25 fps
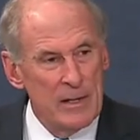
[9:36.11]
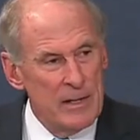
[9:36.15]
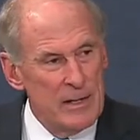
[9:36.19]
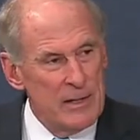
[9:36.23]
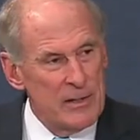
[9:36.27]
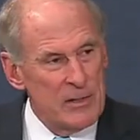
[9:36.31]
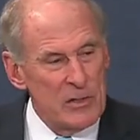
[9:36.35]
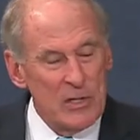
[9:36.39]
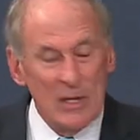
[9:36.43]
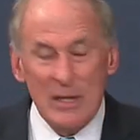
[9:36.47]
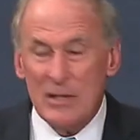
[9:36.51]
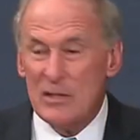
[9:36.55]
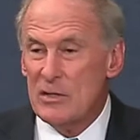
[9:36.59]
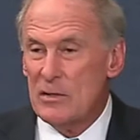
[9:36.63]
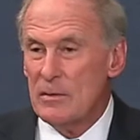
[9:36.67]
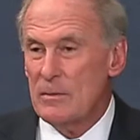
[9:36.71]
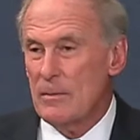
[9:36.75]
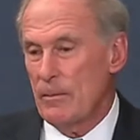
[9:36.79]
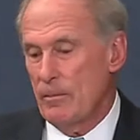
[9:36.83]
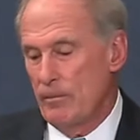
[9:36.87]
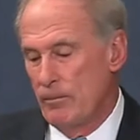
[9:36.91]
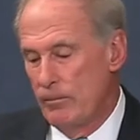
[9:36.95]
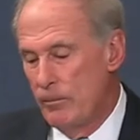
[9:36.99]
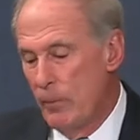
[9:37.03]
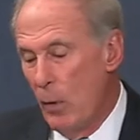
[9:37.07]
Since
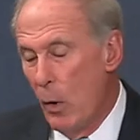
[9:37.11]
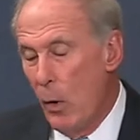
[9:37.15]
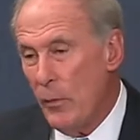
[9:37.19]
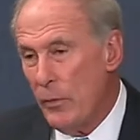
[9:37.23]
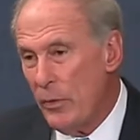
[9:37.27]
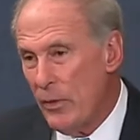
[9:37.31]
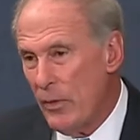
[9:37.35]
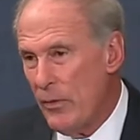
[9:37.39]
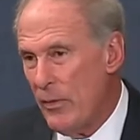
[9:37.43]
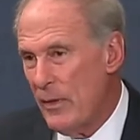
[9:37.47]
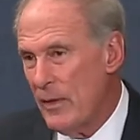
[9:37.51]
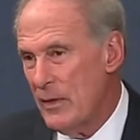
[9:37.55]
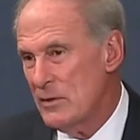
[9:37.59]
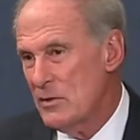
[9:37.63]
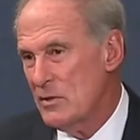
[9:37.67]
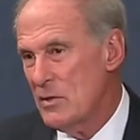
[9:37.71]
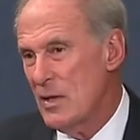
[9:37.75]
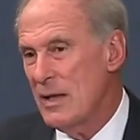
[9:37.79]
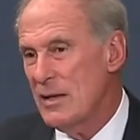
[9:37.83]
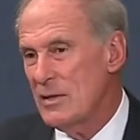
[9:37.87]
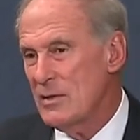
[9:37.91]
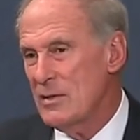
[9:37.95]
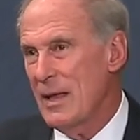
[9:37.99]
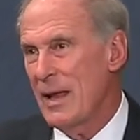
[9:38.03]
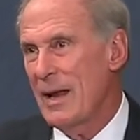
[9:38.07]
both of these
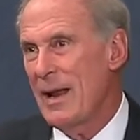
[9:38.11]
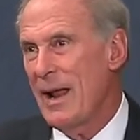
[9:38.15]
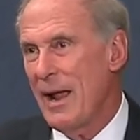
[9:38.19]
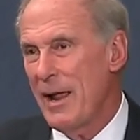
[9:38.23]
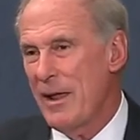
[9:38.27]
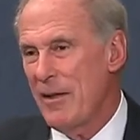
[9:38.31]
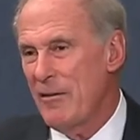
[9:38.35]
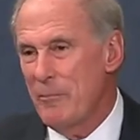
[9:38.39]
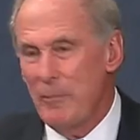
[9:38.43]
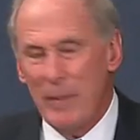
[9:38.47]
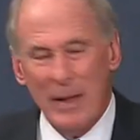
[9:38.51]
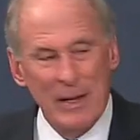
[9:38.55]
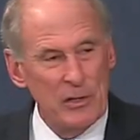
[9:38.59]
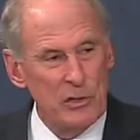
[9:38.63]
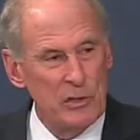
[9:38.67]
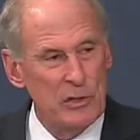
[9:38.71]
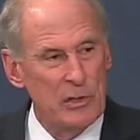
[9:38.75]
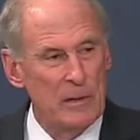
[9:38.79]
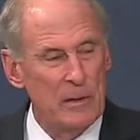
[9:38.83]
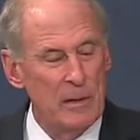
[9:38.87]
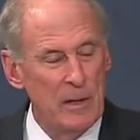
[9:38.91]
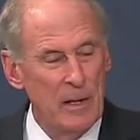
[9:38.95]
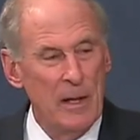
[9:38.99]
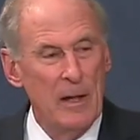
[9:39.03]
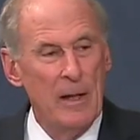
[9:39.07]
things that I have
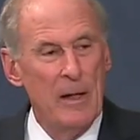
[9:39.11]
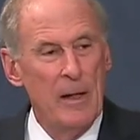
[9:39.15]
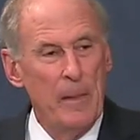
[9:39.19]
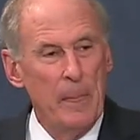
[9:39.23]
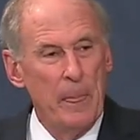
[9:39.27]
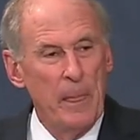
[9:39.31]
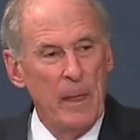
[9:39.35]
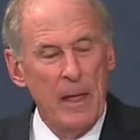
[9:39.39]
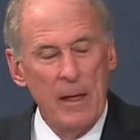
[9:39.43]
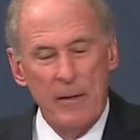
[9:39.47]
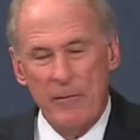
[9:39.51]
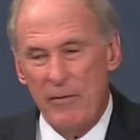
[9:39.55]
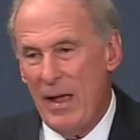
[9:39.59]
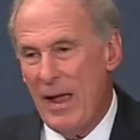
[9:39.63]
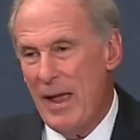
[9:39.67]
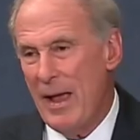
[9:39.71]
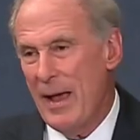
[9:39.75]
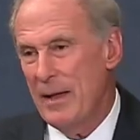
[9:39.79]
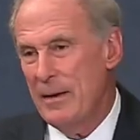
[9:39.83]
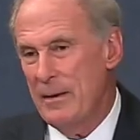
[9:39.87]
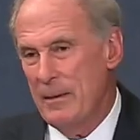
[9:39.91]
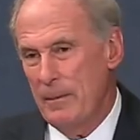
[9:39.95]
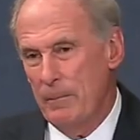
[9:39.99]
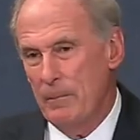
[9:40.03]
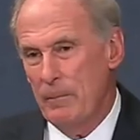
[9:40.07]
mentioned have
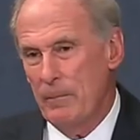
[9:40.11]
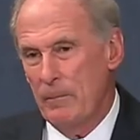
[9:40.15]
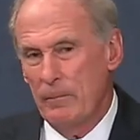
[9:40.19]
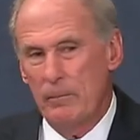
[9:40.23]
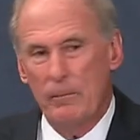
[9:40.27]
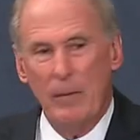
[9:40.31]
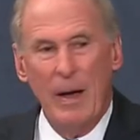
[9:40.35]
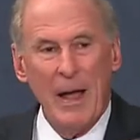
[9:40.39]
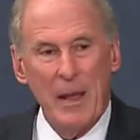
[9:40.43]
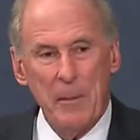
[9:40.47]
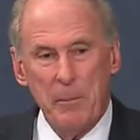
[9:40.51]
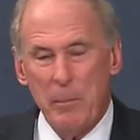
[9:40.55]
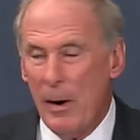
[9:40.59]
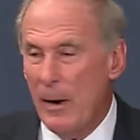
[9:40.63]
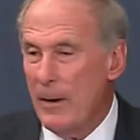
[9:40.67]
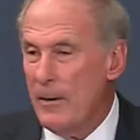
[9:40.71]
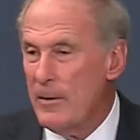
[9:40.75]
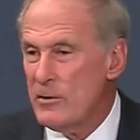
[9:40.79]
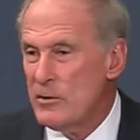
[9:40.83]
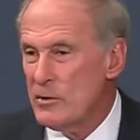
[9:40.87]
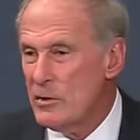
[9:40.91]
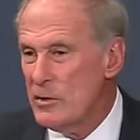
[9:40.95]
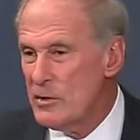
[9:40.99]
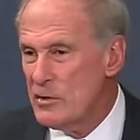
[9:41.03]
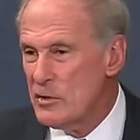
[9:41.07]
had
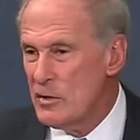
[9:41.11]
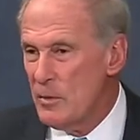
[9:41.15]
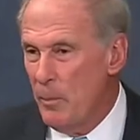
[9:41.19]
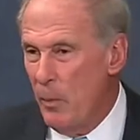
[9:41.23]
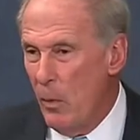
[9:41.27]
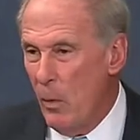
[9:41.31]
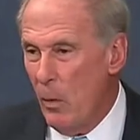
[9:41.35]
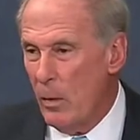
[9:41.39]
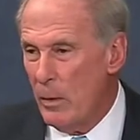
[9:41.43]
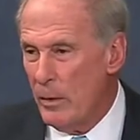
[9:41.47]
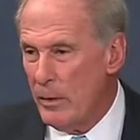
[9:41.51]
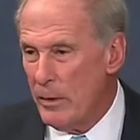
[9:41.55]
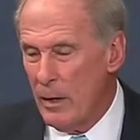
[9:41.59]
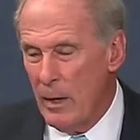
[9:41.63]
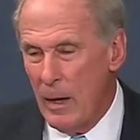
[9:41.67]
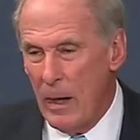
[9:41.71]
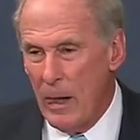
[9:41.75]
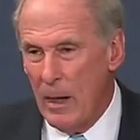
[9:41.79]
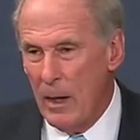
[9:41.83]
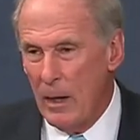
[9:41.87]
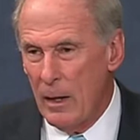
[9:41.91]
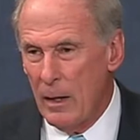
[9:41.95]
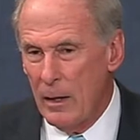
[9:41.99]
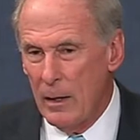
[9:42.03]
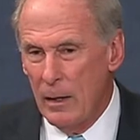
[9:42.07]
bipartisan support,
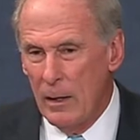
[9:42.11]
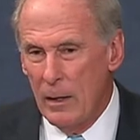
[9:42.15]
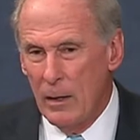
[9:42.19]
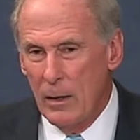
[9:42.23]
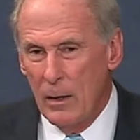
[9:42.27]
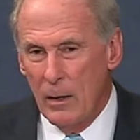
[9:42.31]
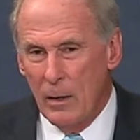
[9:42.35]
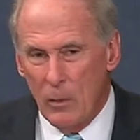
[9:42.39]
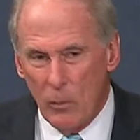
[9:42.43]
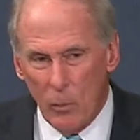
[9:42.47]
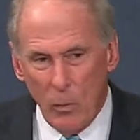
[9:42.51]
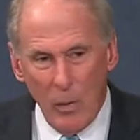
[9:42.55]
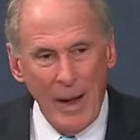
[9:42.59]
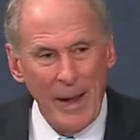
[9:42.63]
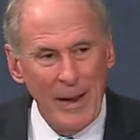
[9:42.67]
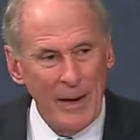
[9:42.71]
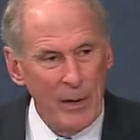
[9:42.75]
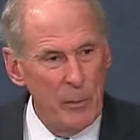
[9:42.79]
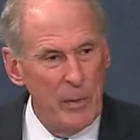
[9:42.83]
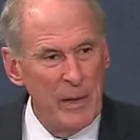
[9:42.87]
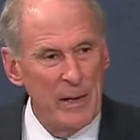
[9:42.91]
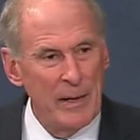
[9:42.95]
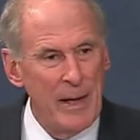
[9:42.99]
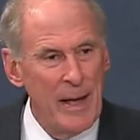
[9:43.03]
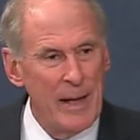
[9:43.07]
why are
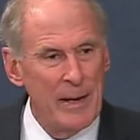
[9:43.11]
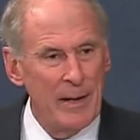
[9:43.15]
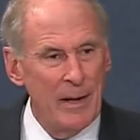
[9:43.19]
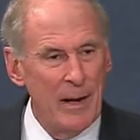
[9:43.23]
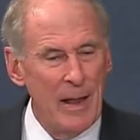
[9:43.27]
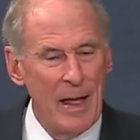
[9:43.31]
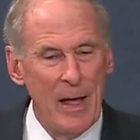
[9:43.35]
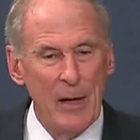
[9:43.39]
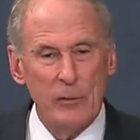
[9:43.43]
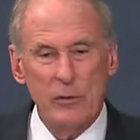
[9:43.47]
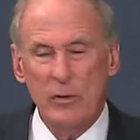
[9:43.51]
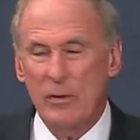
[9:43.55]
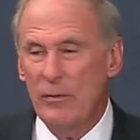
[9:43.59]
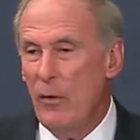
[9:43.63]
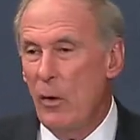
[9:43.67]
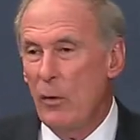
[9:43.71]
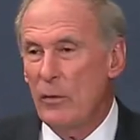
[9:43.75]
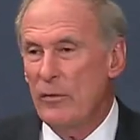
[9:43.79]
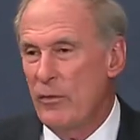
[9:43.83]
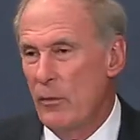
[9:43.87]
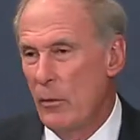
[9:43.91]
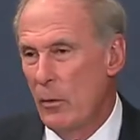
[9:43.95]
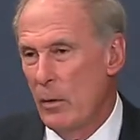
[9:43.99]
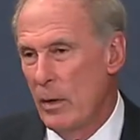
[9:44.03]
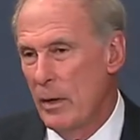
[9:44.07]
we not allowed to vote
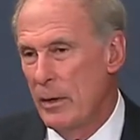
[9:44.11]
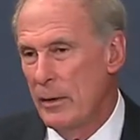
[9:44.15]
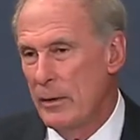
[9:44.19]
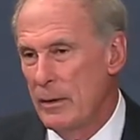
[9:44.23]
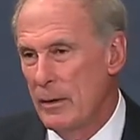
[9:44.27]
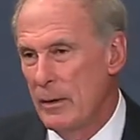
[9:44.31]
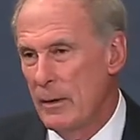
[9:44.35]
for it